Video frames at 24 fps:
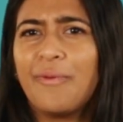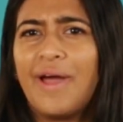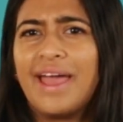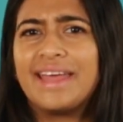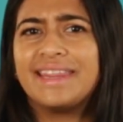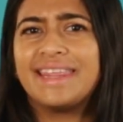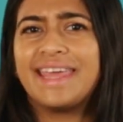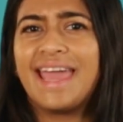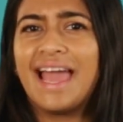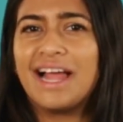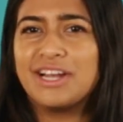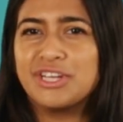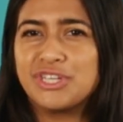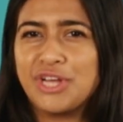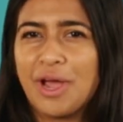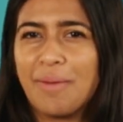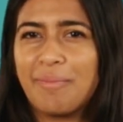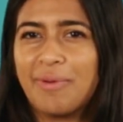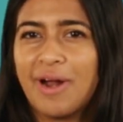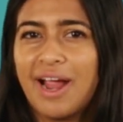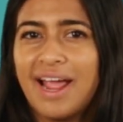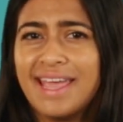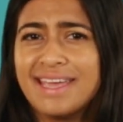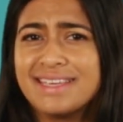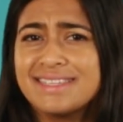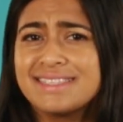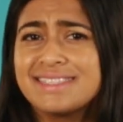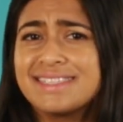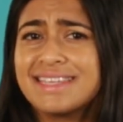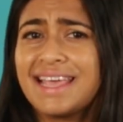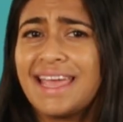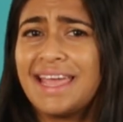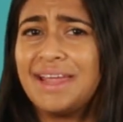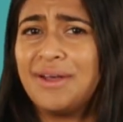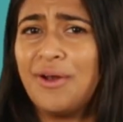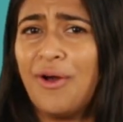where the algebra
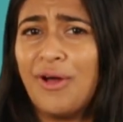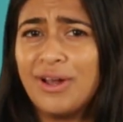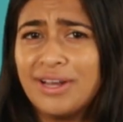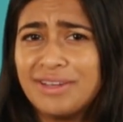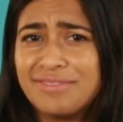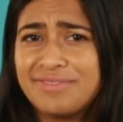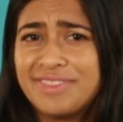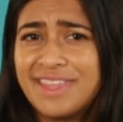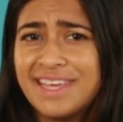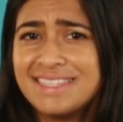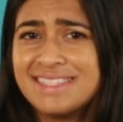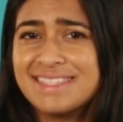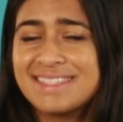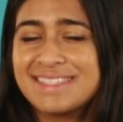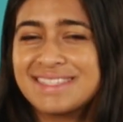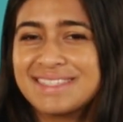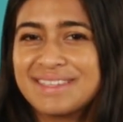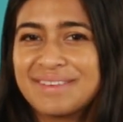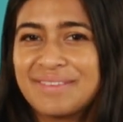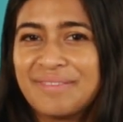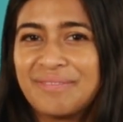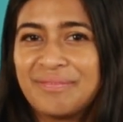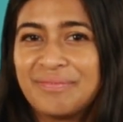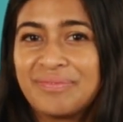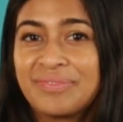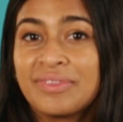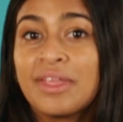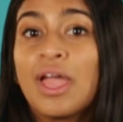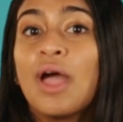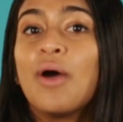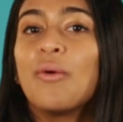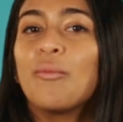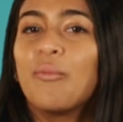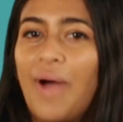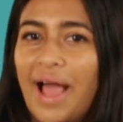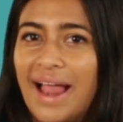is in all of this?
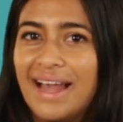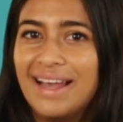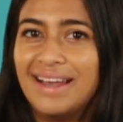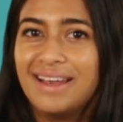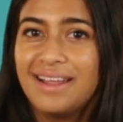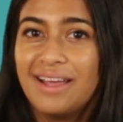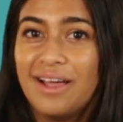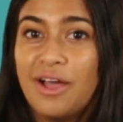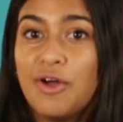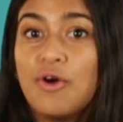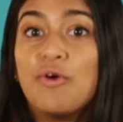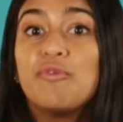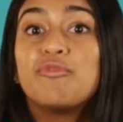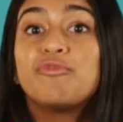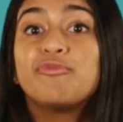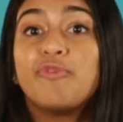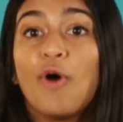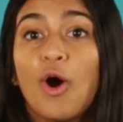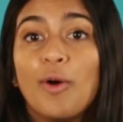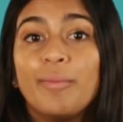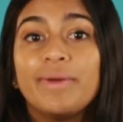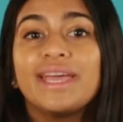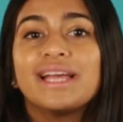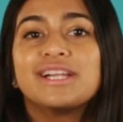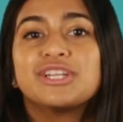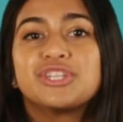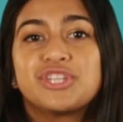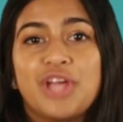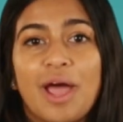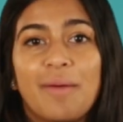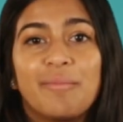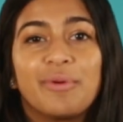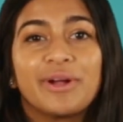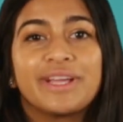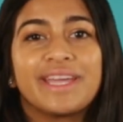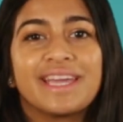Well, forming
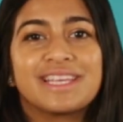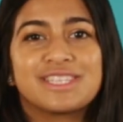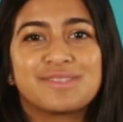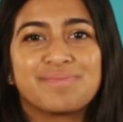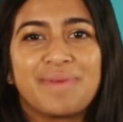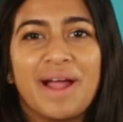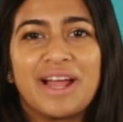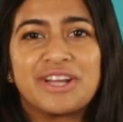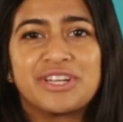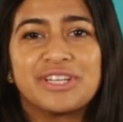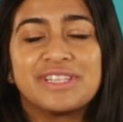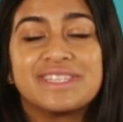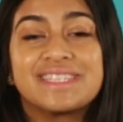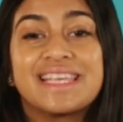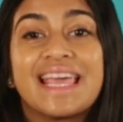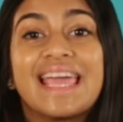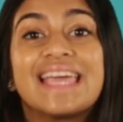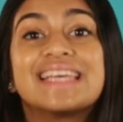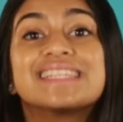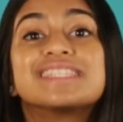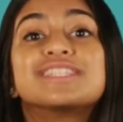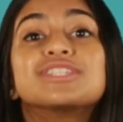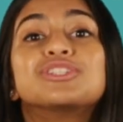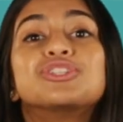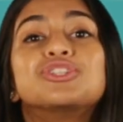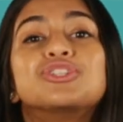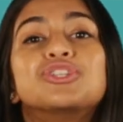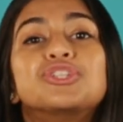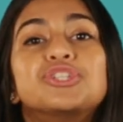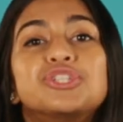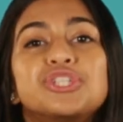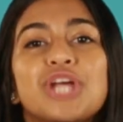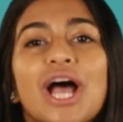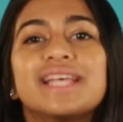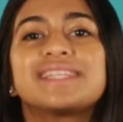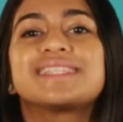algebraic expressions is
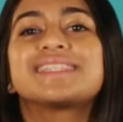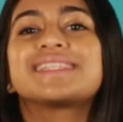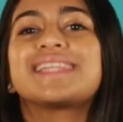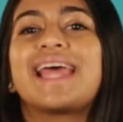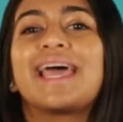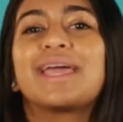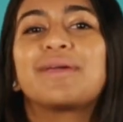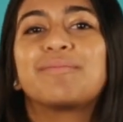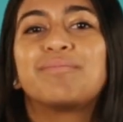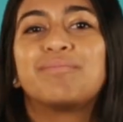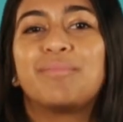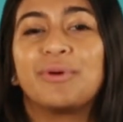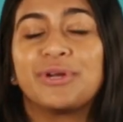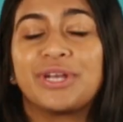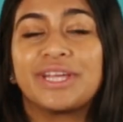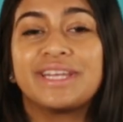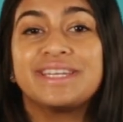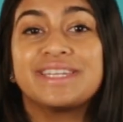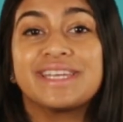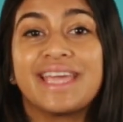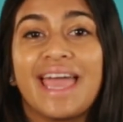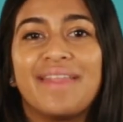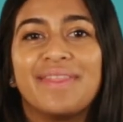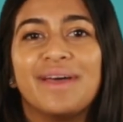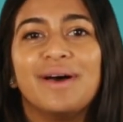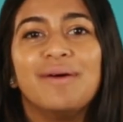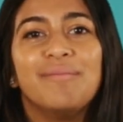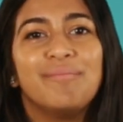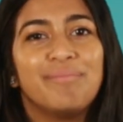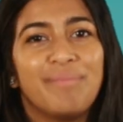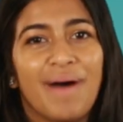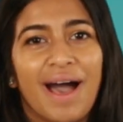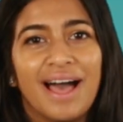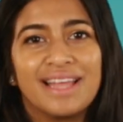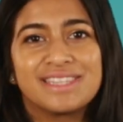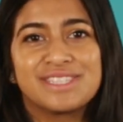just like putting
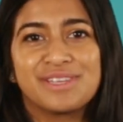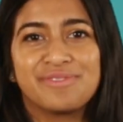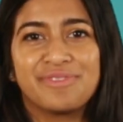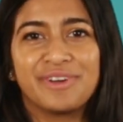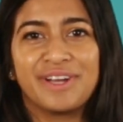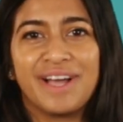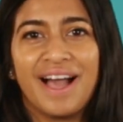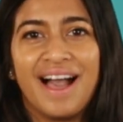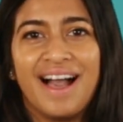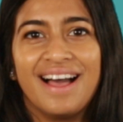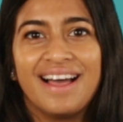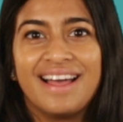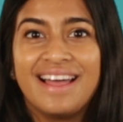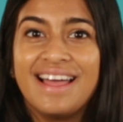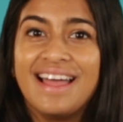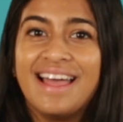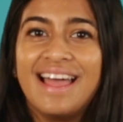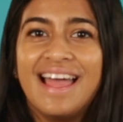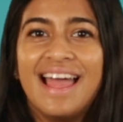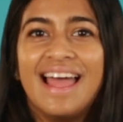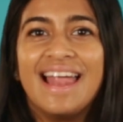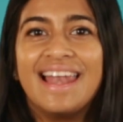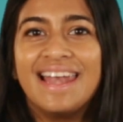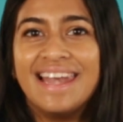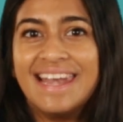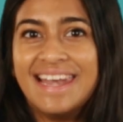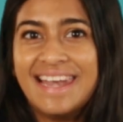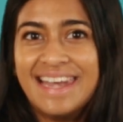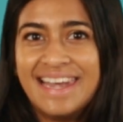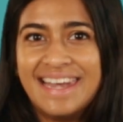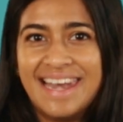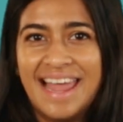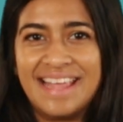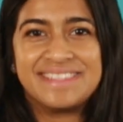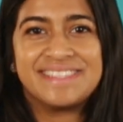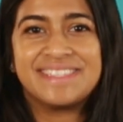together parts of a car.
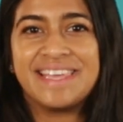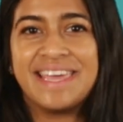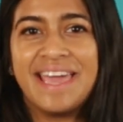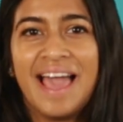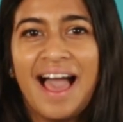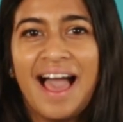Let's see